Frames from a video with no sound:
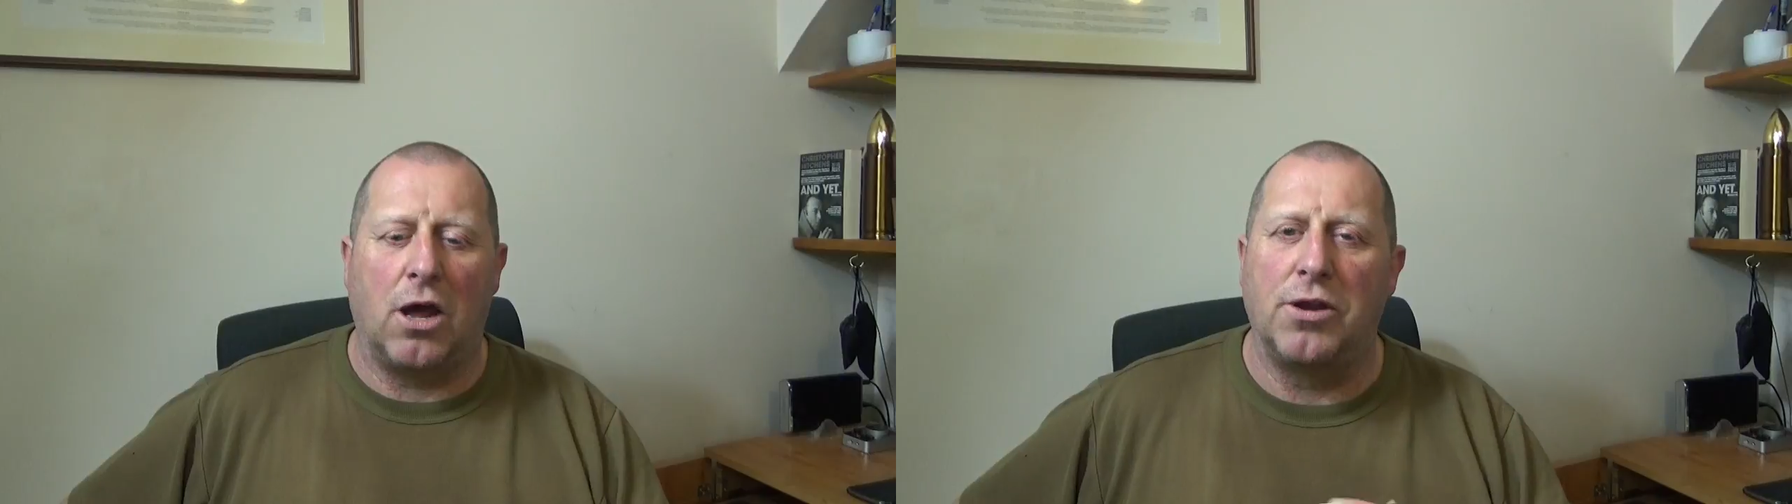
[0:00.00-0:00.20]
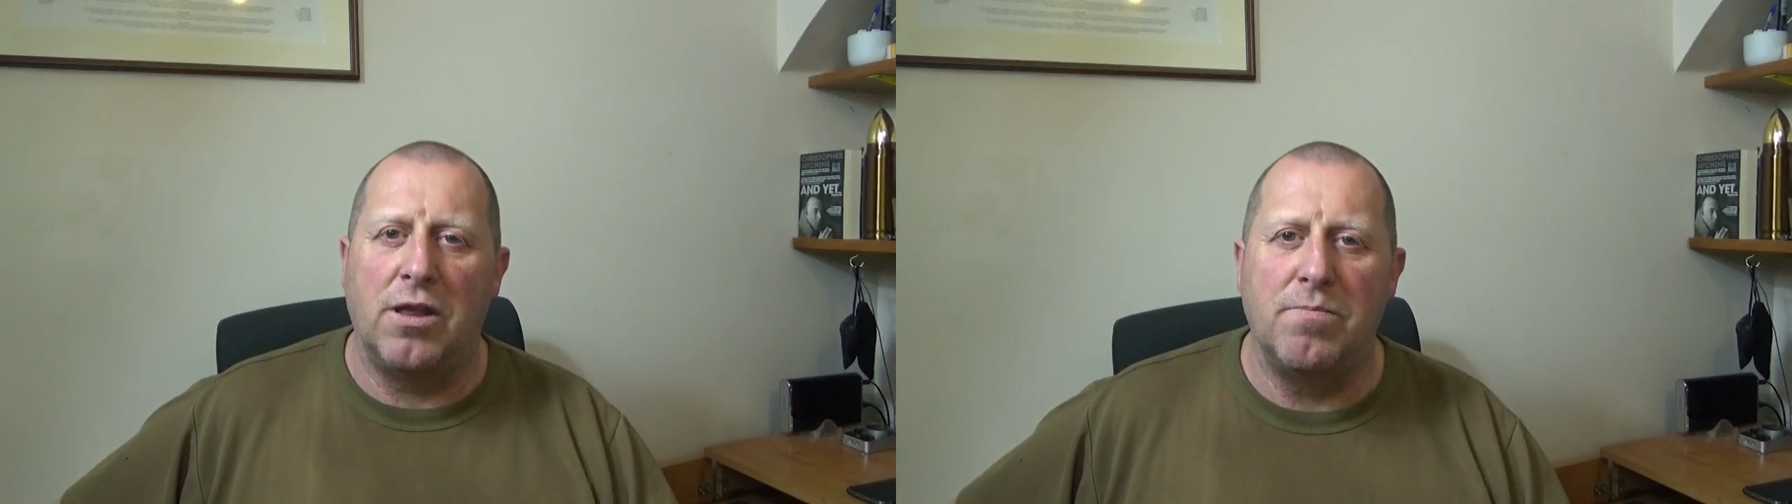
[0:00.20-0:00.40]

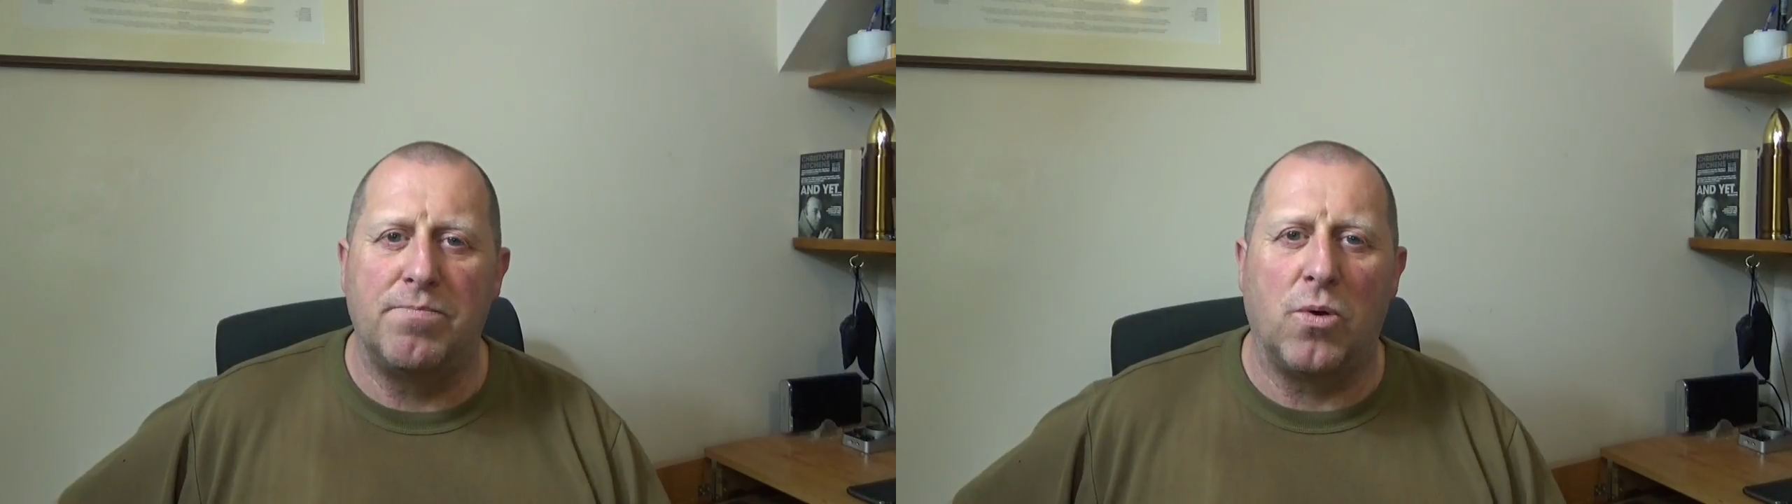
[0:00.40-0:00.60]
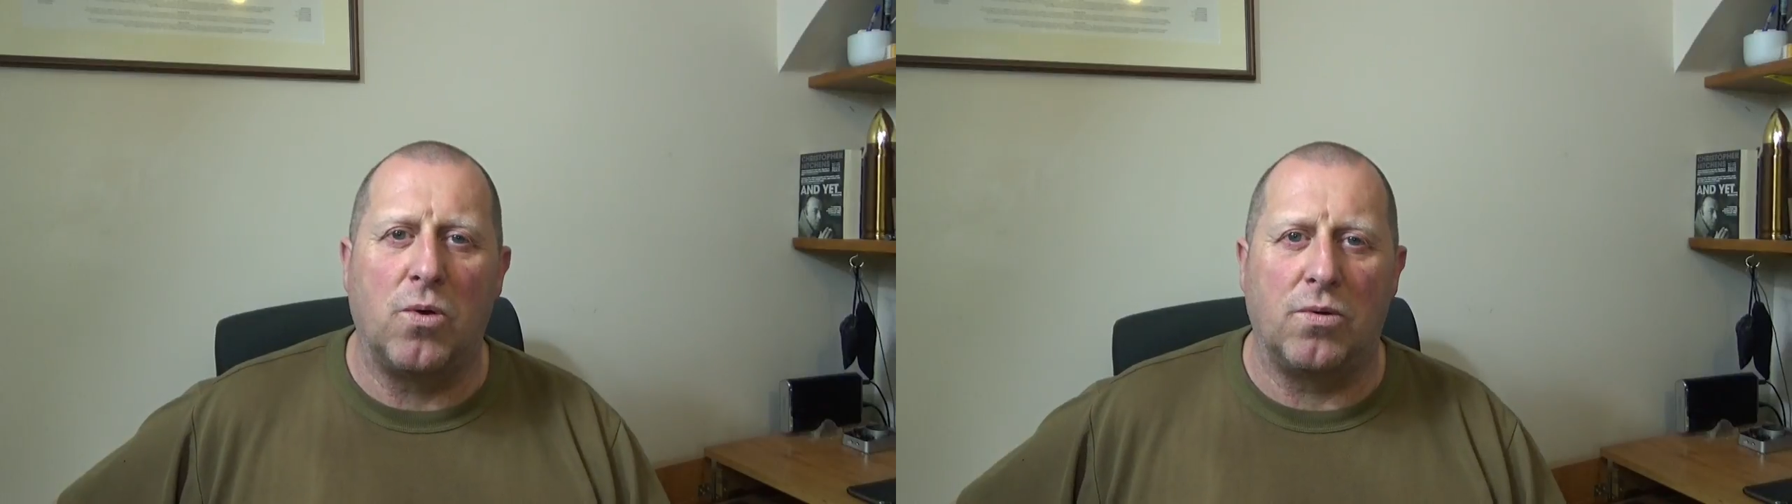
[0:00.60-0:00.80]
on an
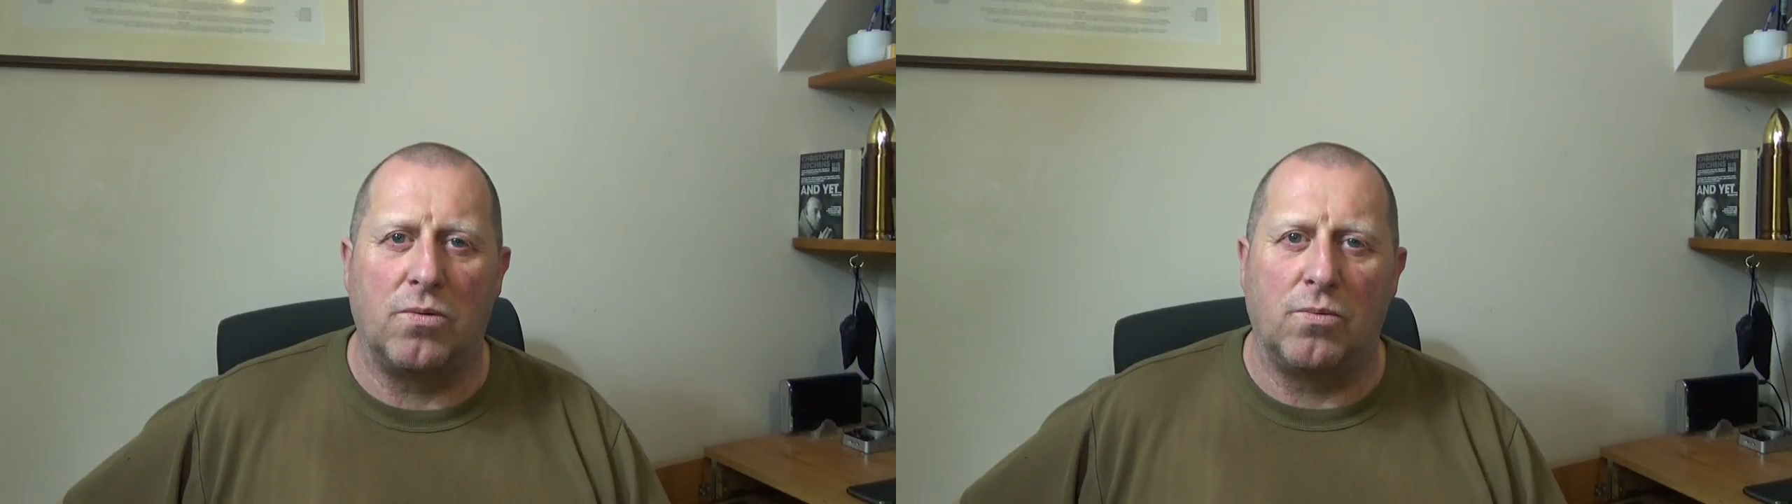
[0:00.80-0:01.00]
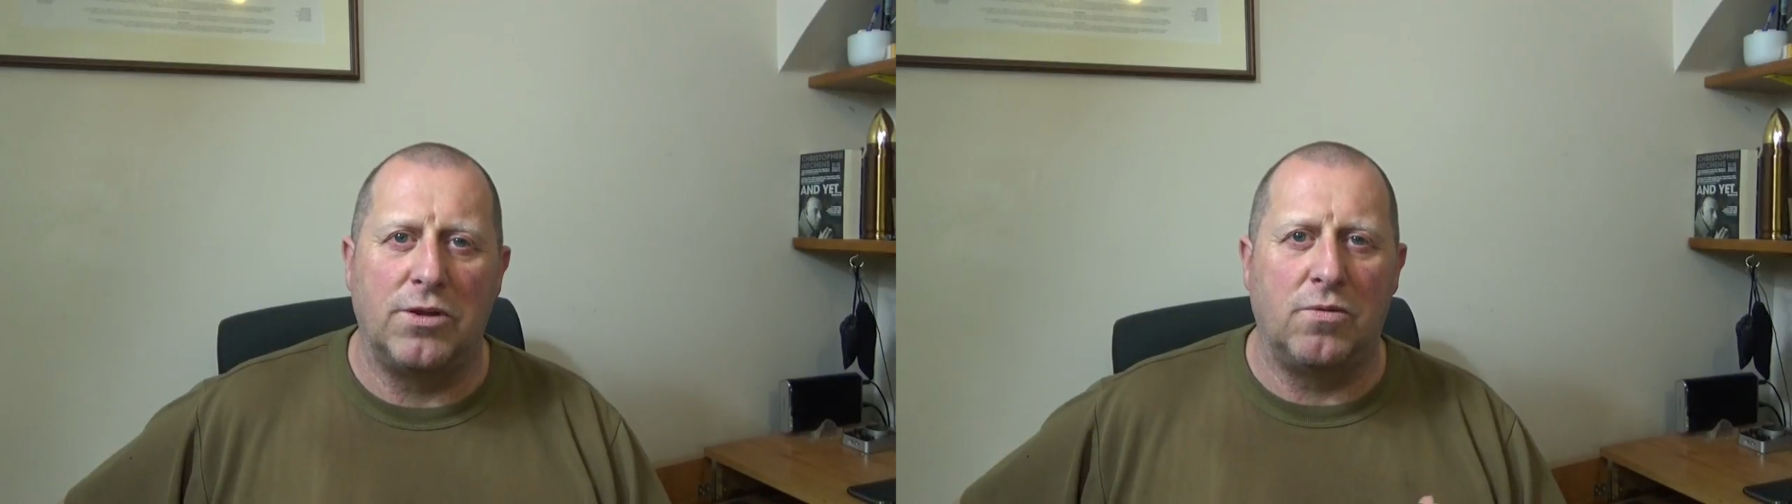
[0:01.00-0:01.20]
import
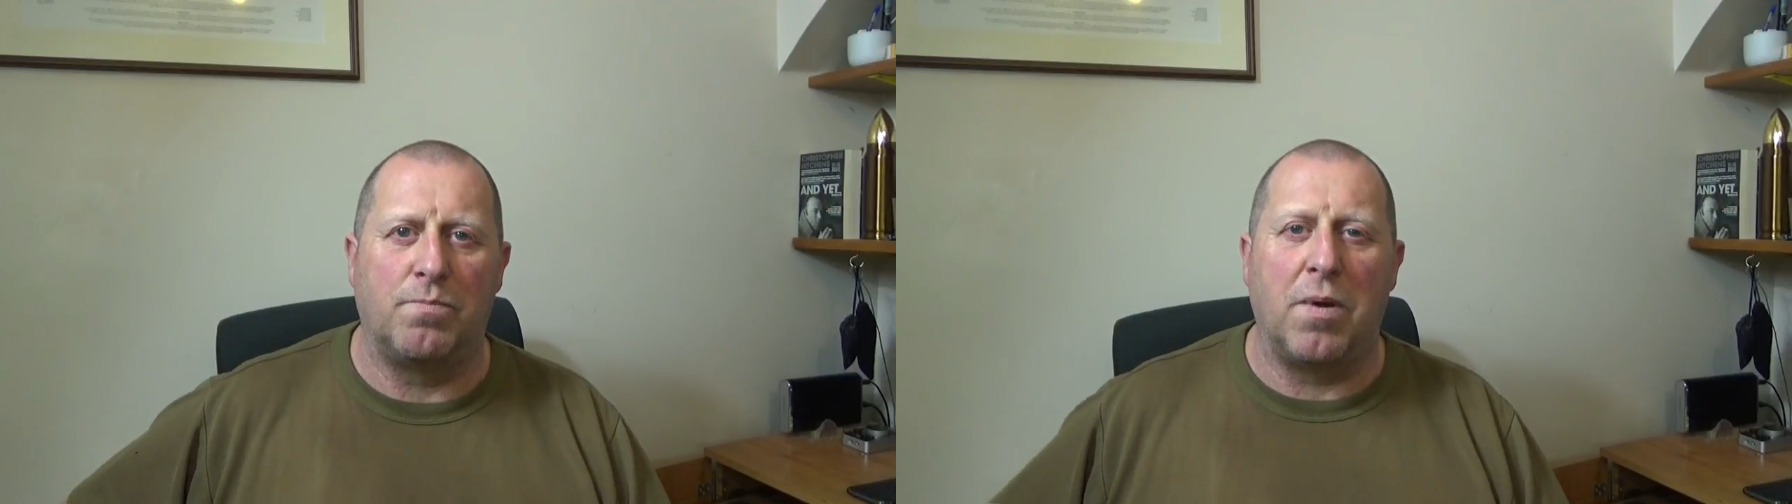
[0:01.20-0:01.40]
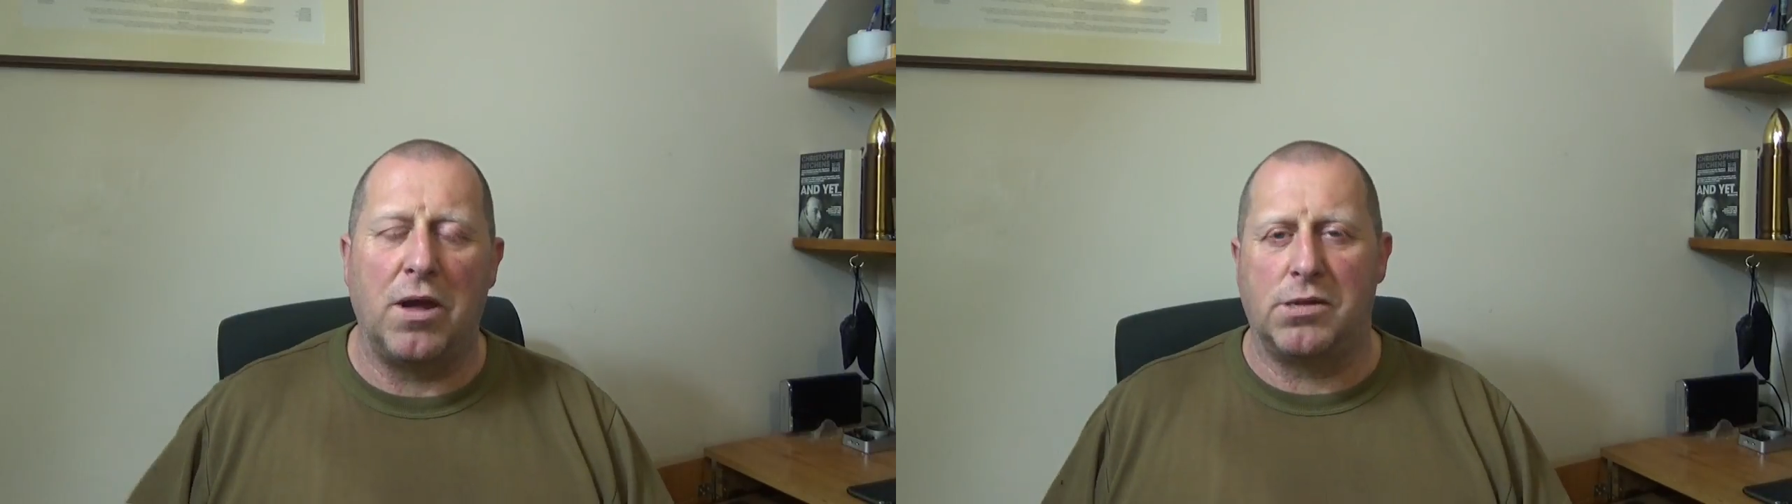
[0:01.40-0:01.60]
when you buy